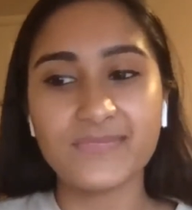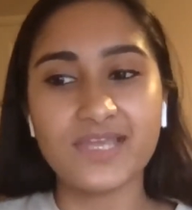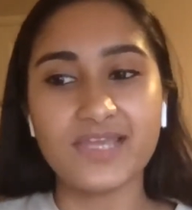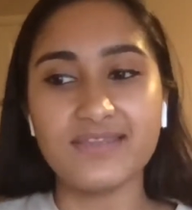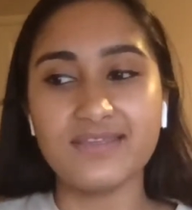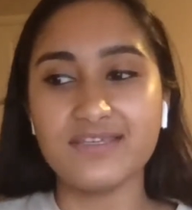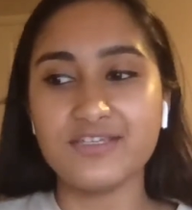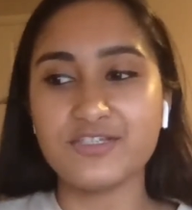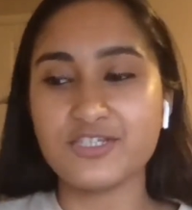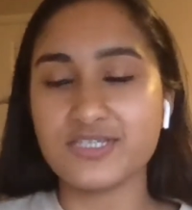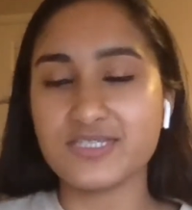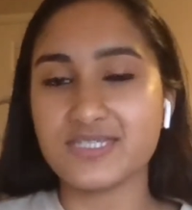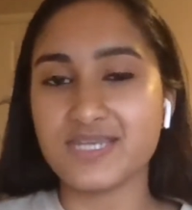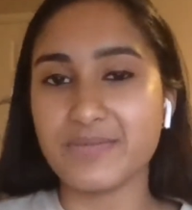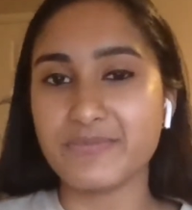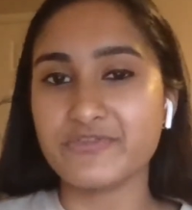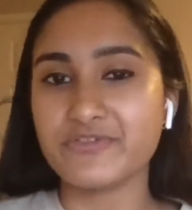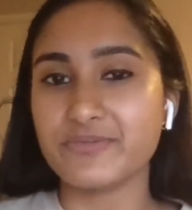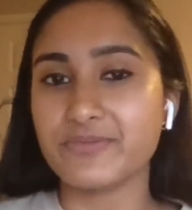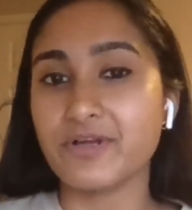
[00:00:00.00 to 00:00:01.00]
I think it just
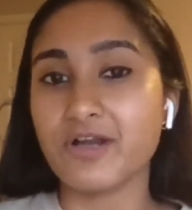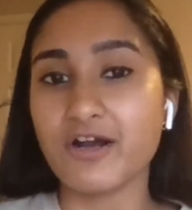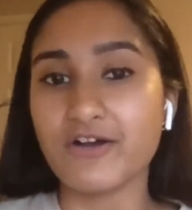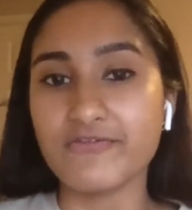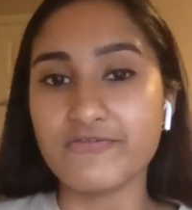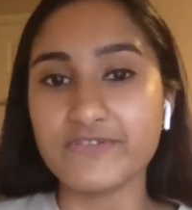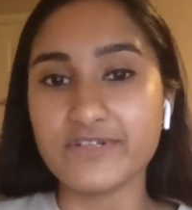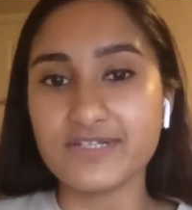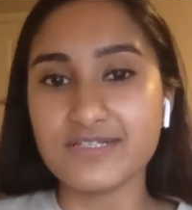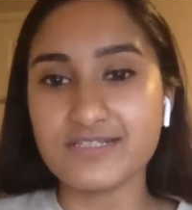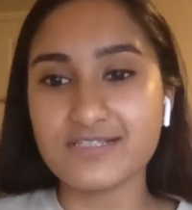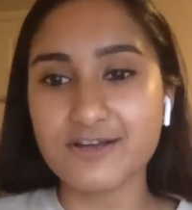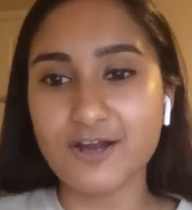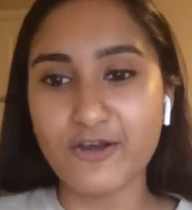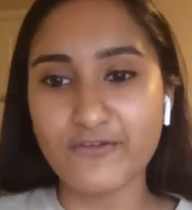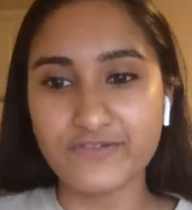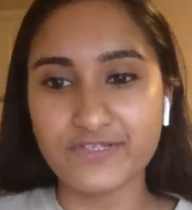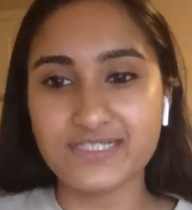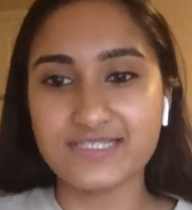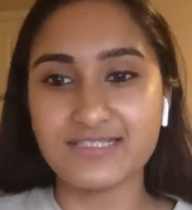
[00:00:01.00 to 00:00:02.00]
stems from confidence.
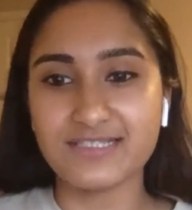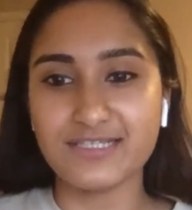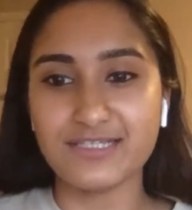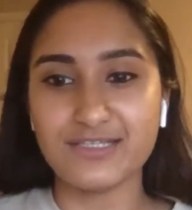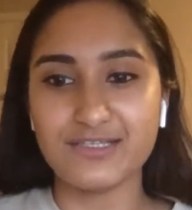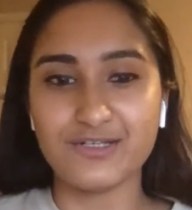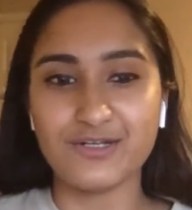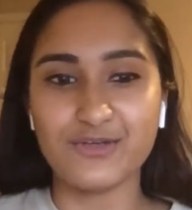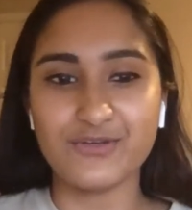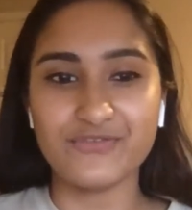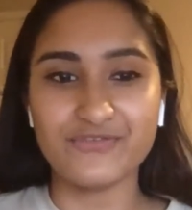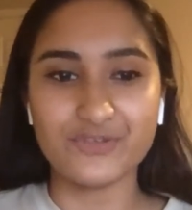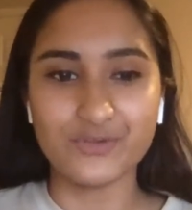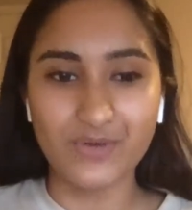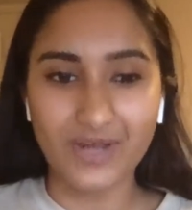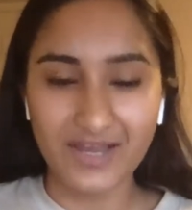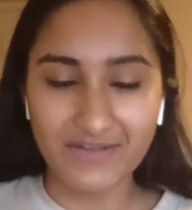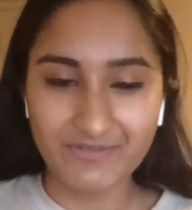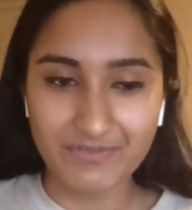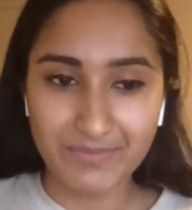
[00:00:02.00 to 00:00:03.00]
Obviously, you know, if you
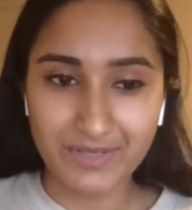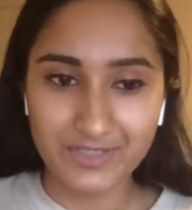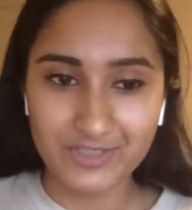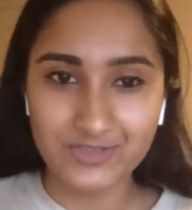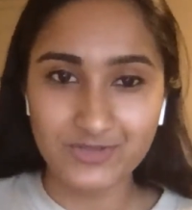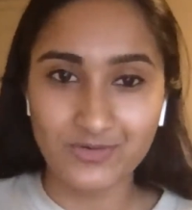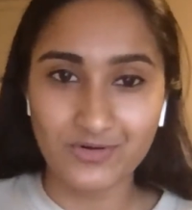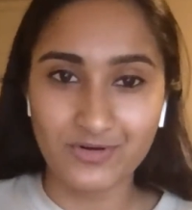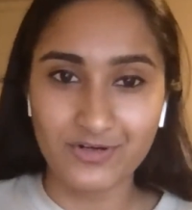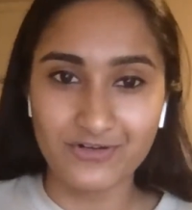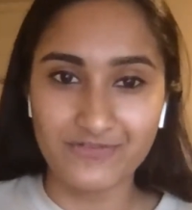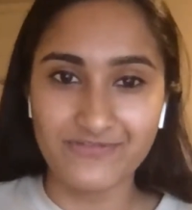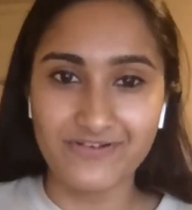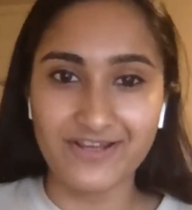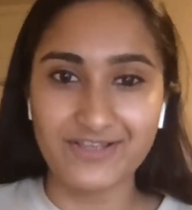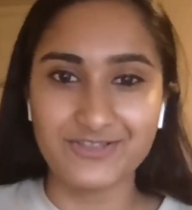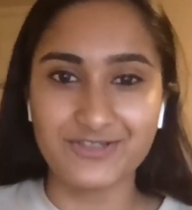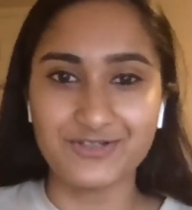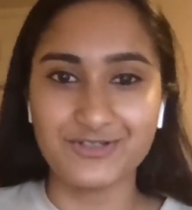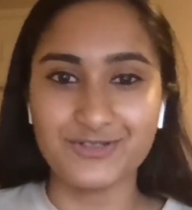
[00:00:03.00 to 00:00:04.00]
have a mentor or
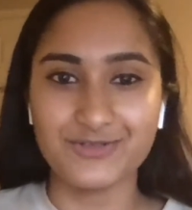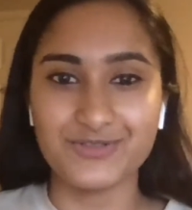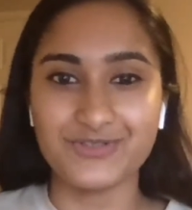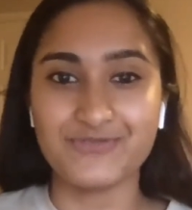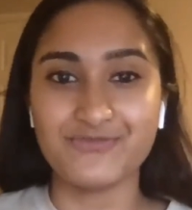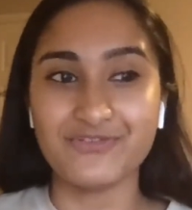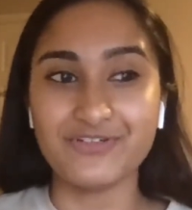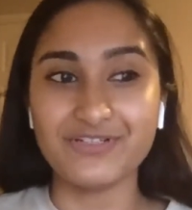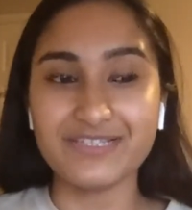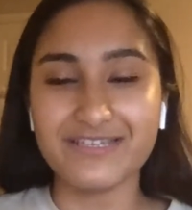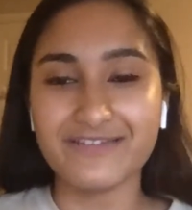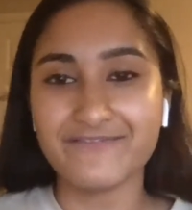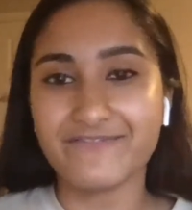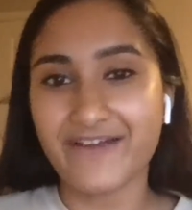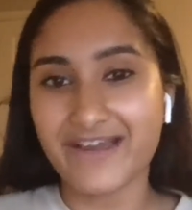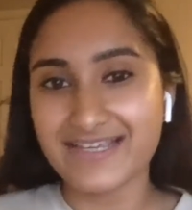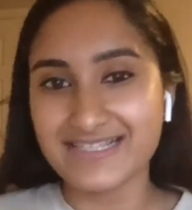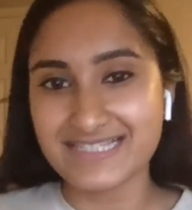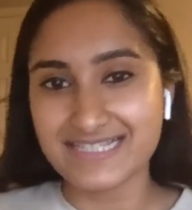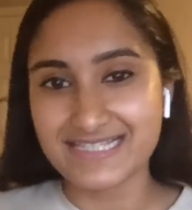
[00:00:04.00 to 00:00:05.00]
advisor who is really
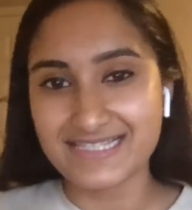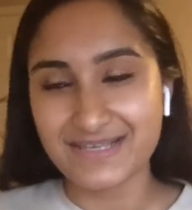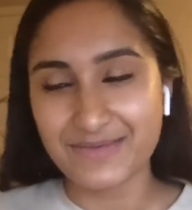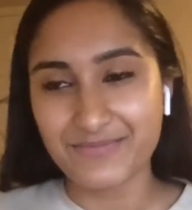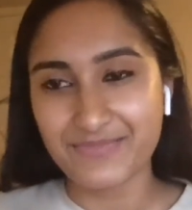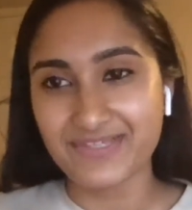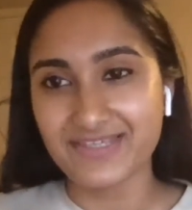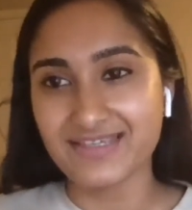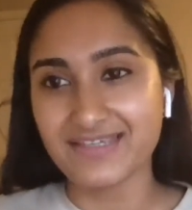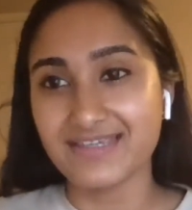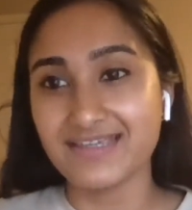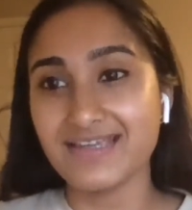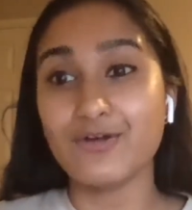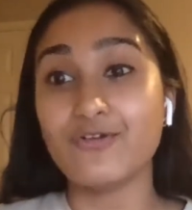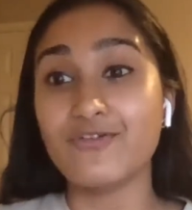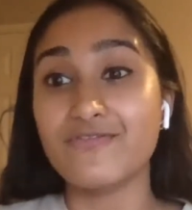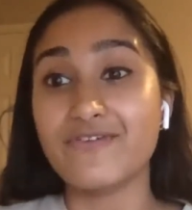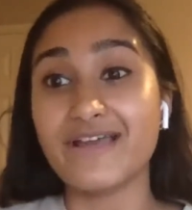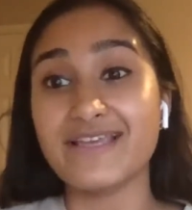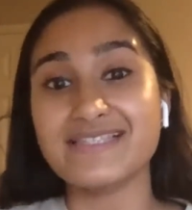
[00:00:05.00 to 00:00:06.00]
advising something
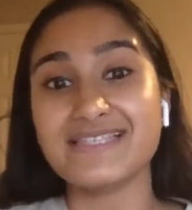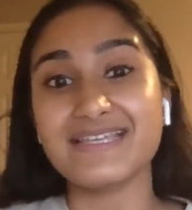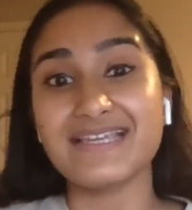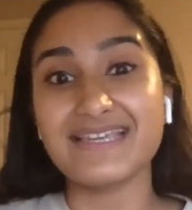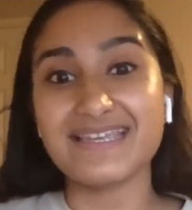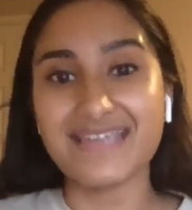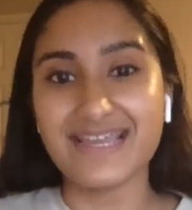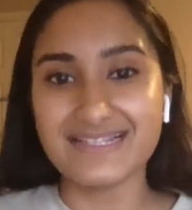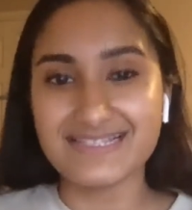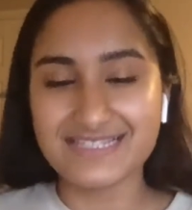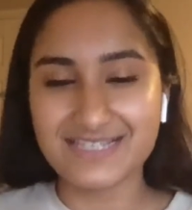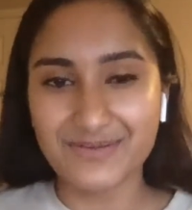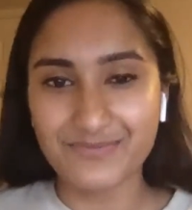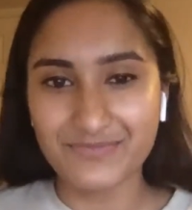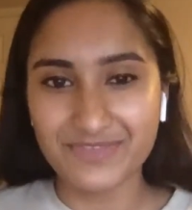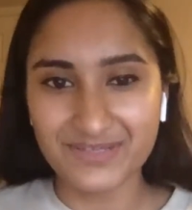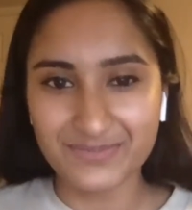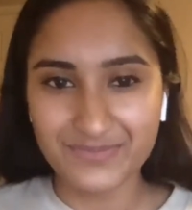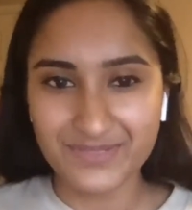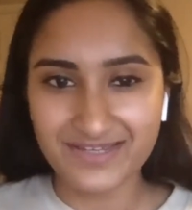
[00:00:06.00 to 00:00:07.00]
or advising against
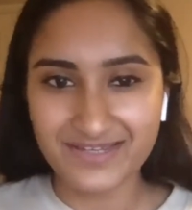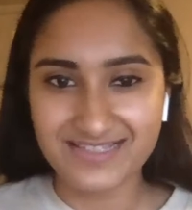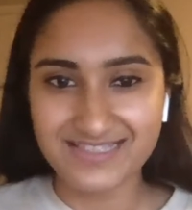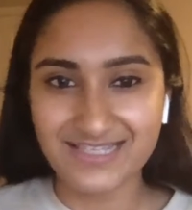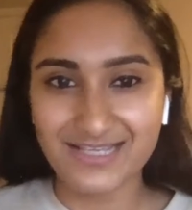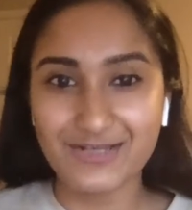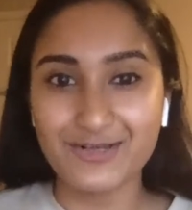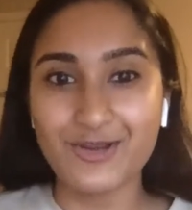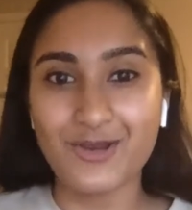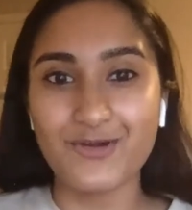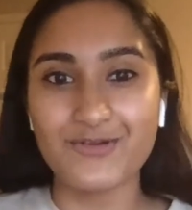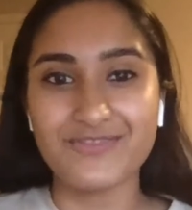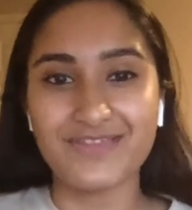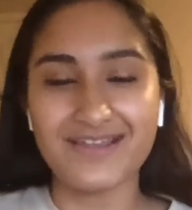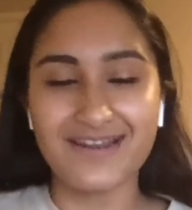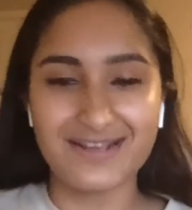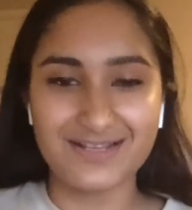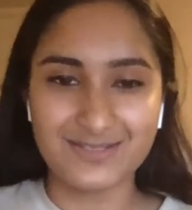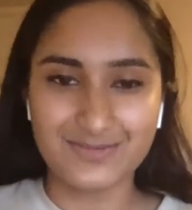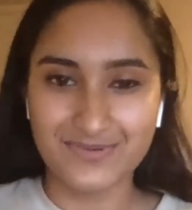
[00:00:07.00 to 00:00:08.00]
something because they know
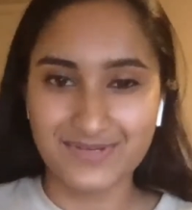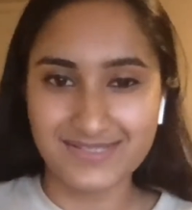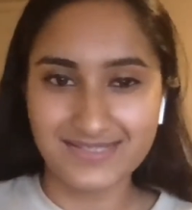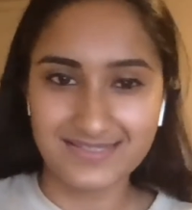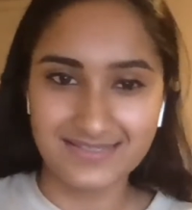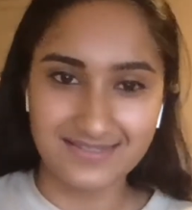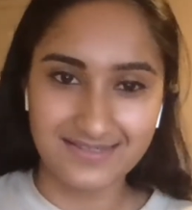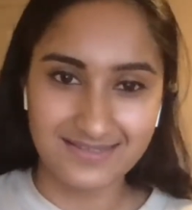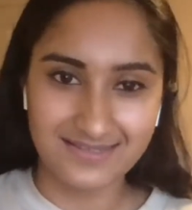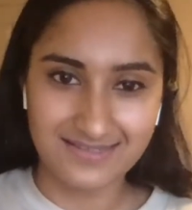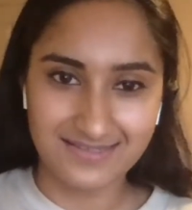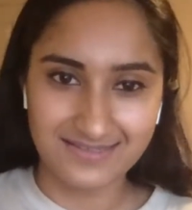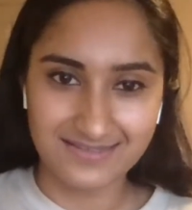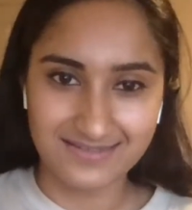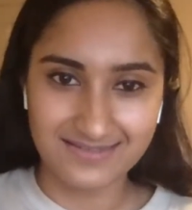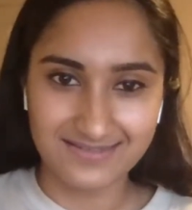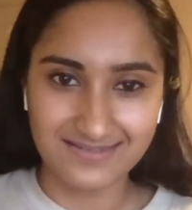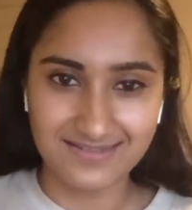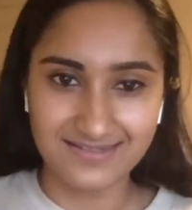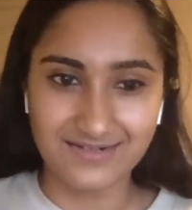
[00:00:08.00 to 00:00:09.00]
that XYZ can,
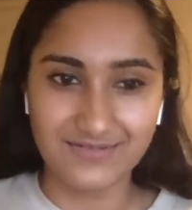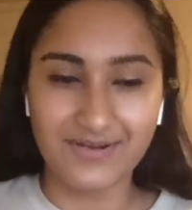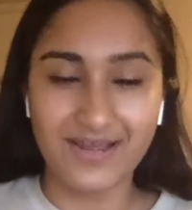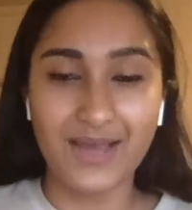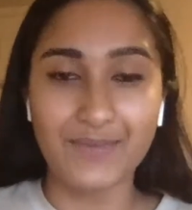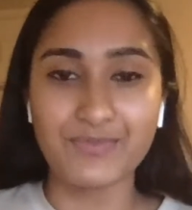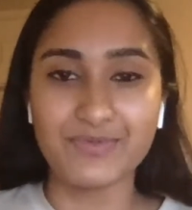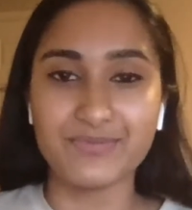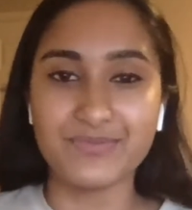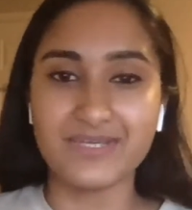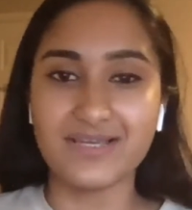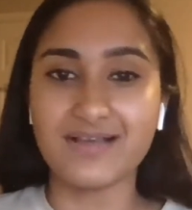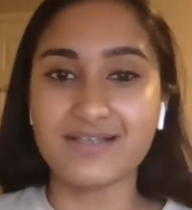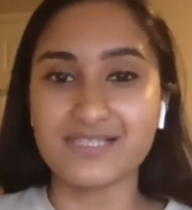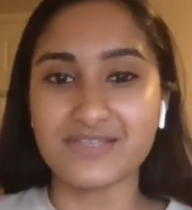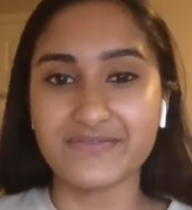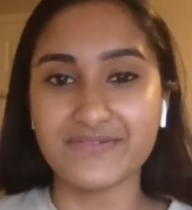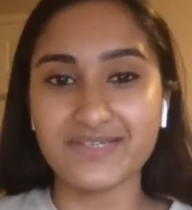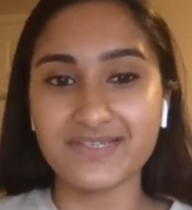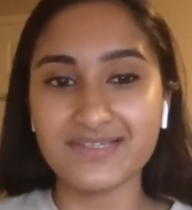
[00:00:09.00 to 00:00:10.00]
you know, happen because
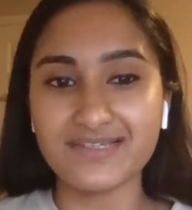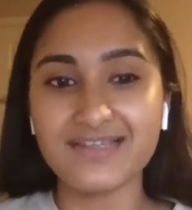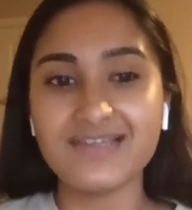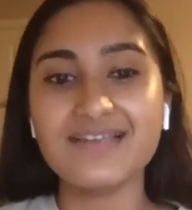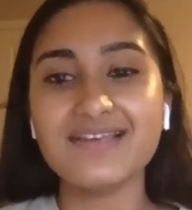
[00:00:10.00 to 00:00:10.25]
of it,